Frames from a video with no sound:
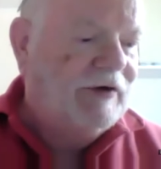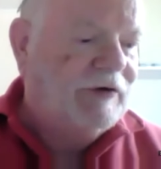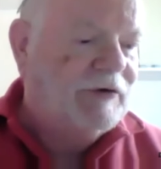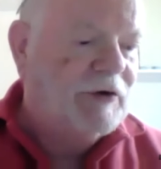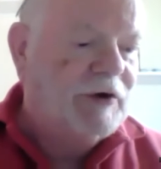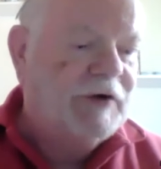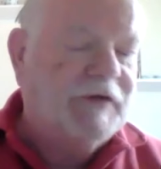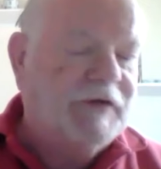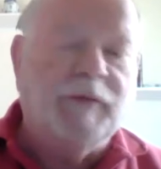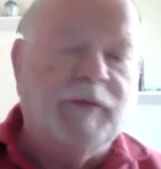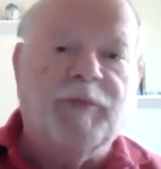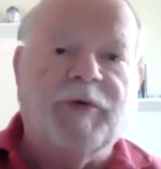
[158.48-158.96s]

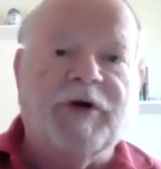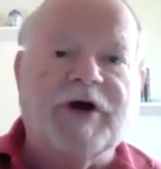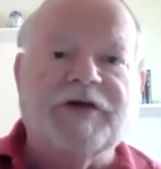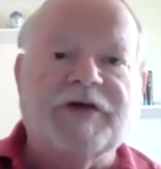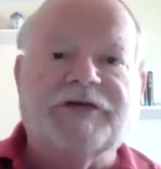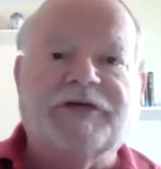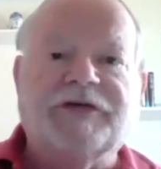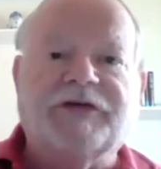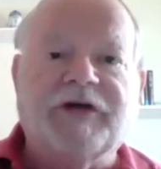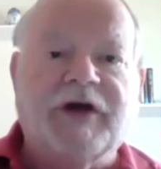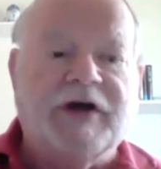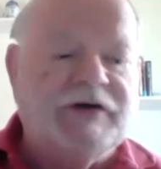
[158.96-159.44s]
During the
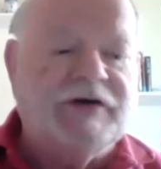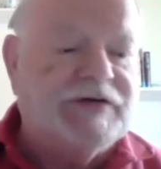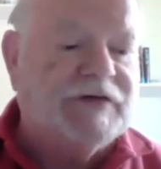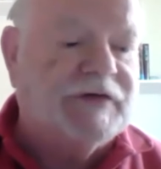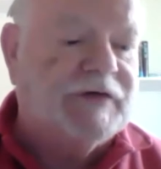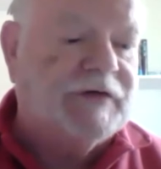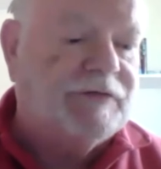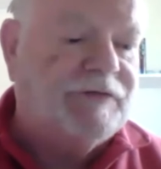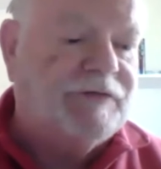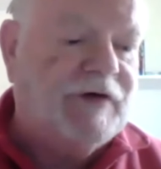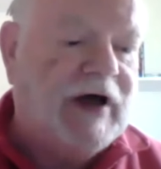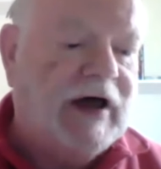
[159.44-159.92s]

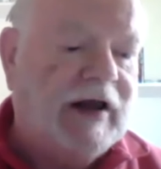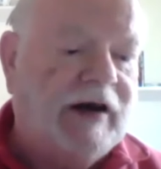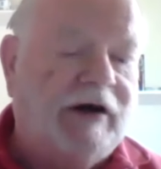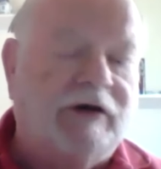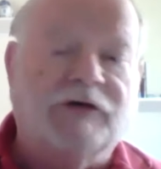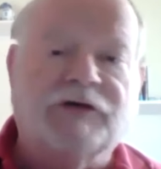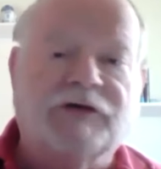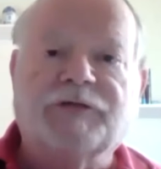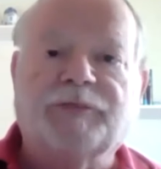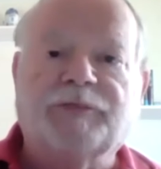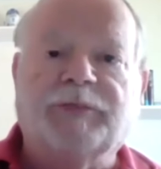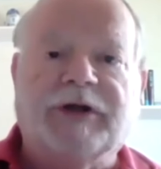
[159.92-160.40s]
presentation that
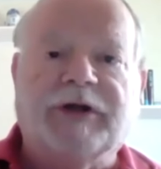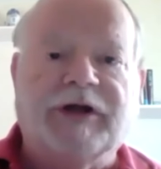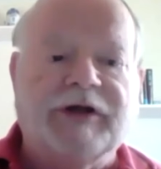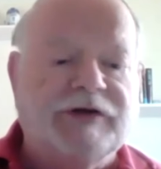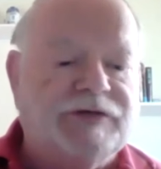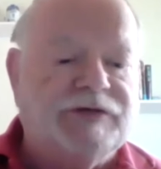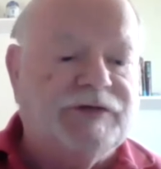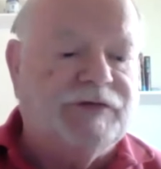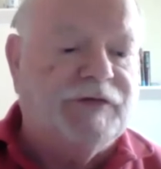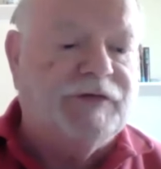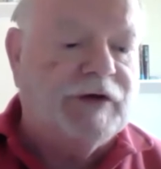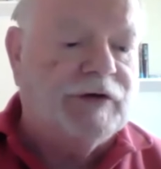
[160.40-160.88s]
follows,
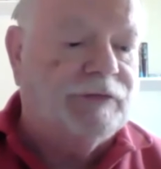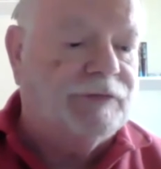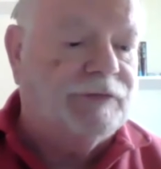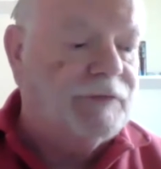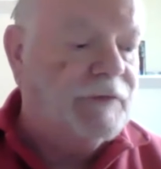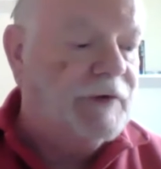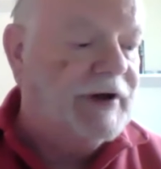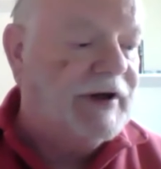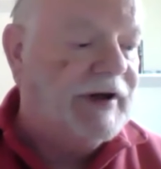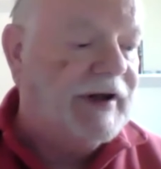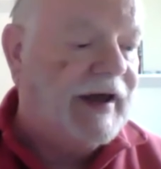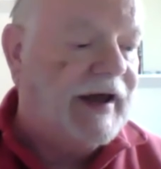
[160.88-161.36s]
please feel
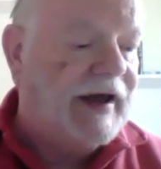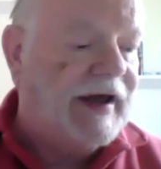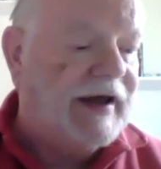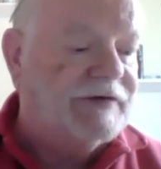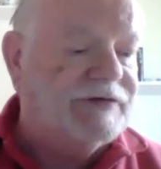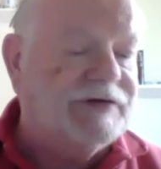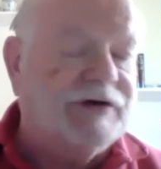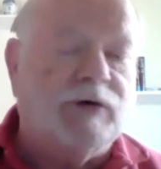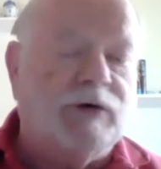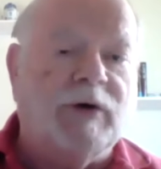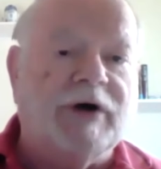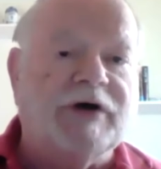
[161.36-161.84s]
free to
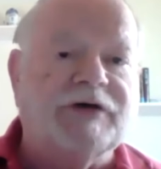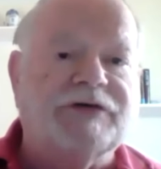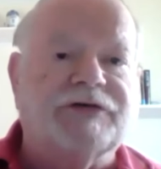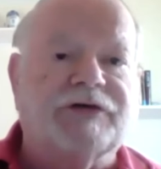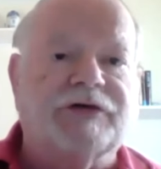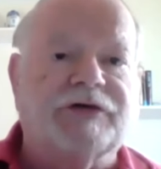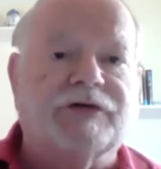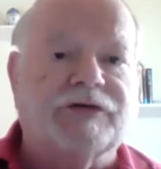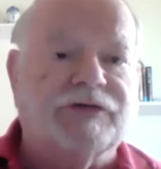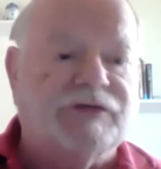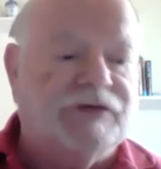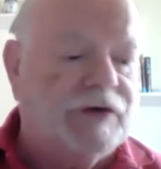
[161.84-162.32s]
ask
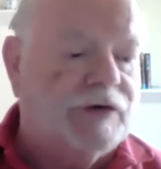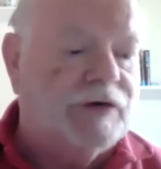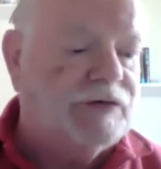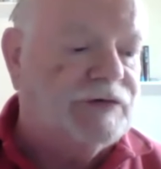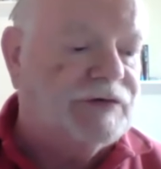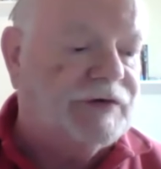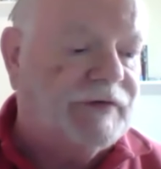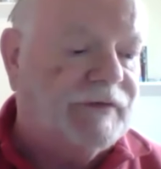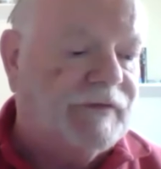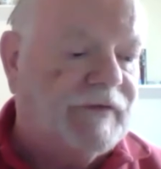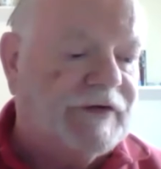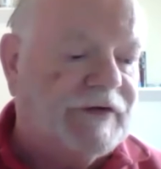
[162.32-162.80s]
questions
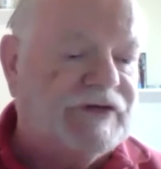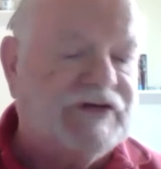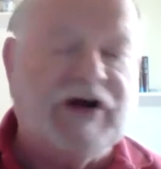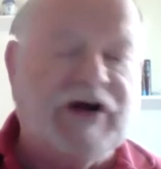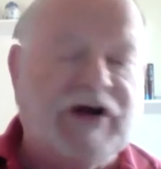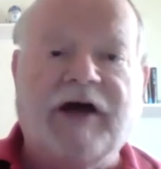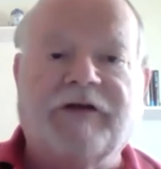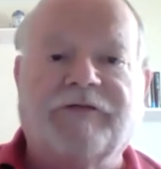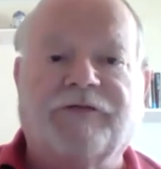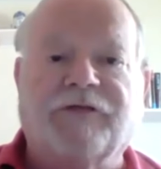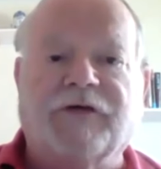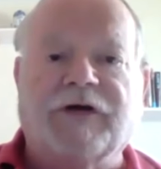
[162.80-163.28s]
using the
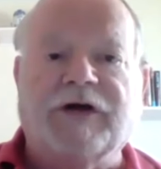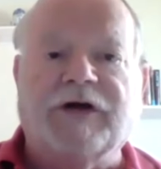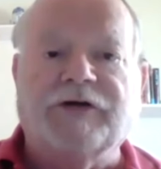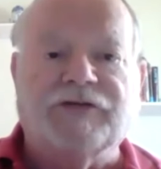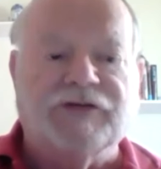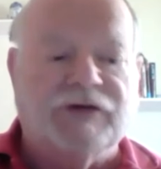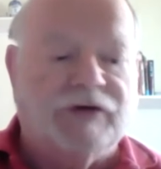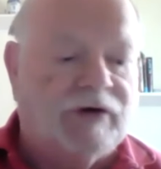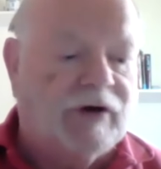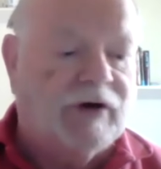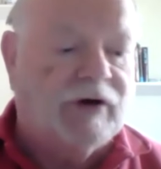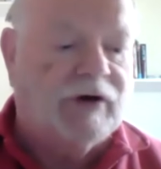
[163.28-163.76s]
chat
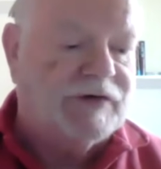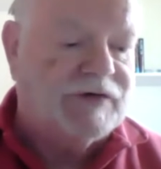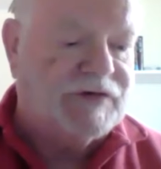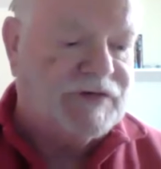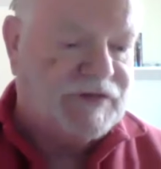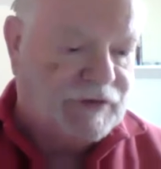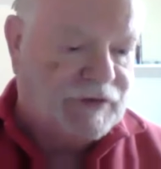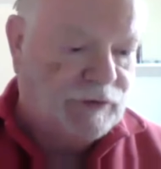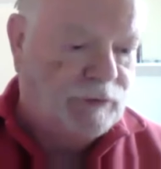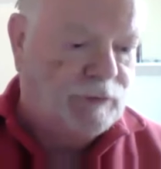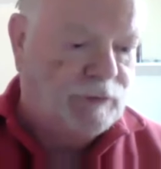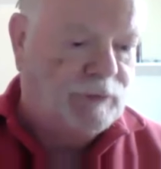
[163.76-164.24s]
feature on
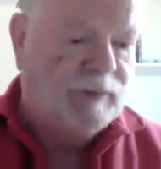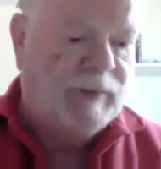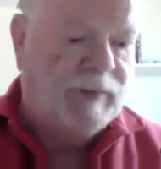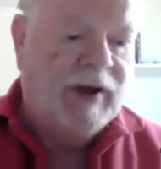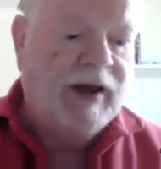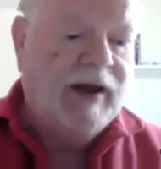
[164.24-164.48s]
Zoom,